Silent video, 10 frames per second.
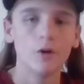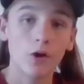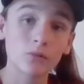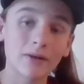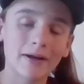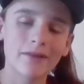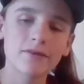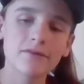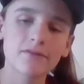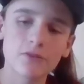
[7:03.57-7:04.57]
All right, I
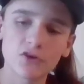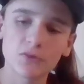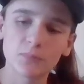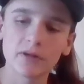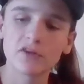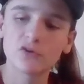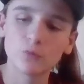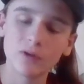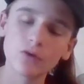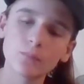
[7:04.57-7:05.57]
think third place
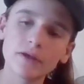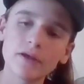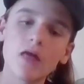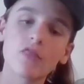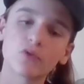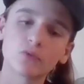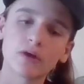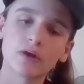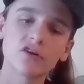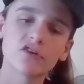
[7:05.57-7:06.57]
will be the
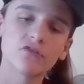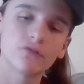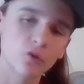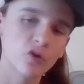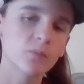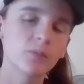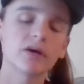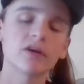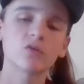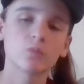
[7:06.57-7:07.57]
Raiders, and fourth
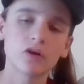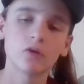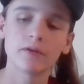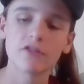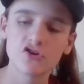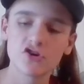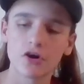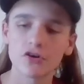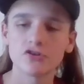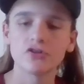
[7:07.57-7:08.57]
place will be the
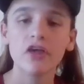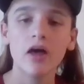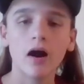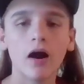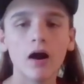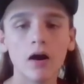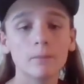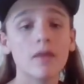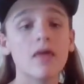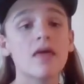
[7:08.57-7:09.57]
Chargers.
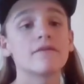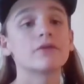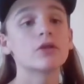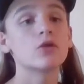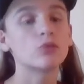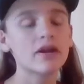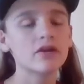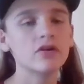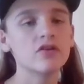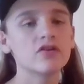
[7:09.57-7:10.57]
Um, for the
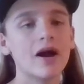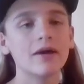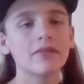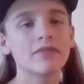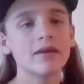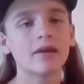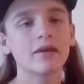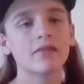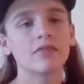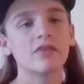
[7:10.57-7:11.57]
Raiders, I think
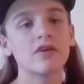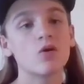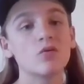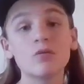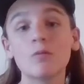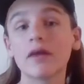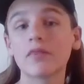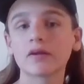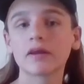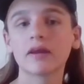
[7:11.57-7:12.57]
the only way
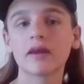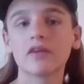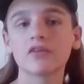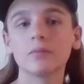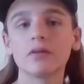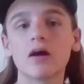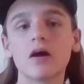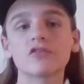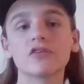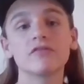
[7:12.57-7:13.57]
they're going to get into
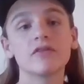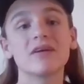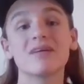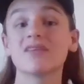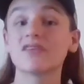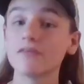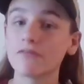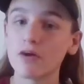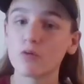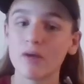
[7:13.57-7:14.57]
playoffs if, is if
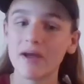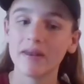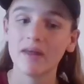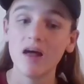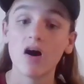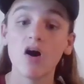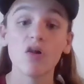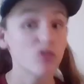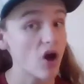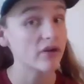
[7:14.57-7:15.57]
they win a
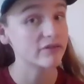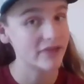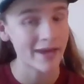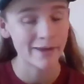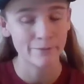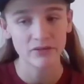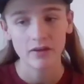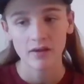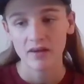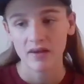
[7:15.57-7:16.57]
lot of games,
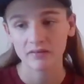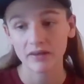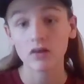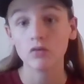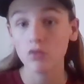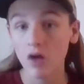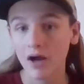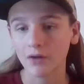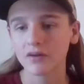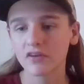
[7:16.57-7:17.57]
like a
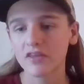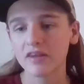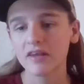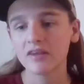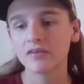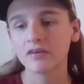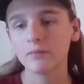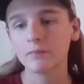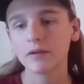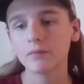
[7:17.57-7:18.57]
lot, because they need to
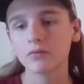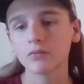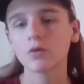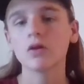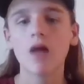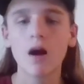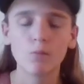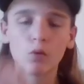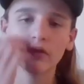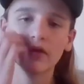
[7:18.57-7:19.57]
be able well, a lot
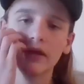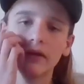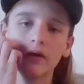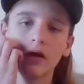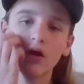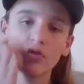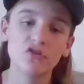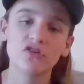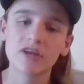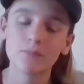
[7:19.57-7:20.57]
more than
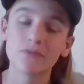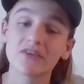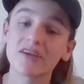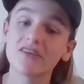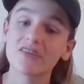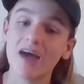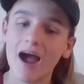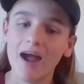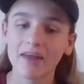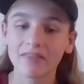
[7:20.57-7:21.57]
other teams, because
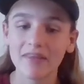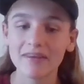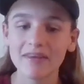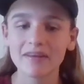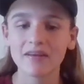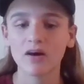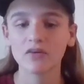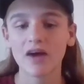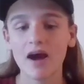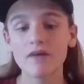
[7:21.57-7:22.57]
I they need
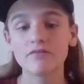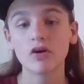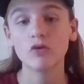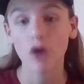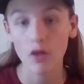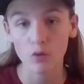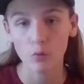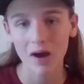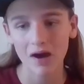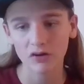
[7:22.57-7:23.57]
to have another
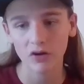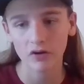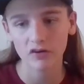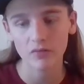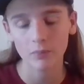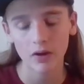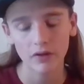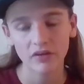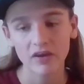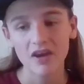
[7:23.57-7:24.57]
wild card spot.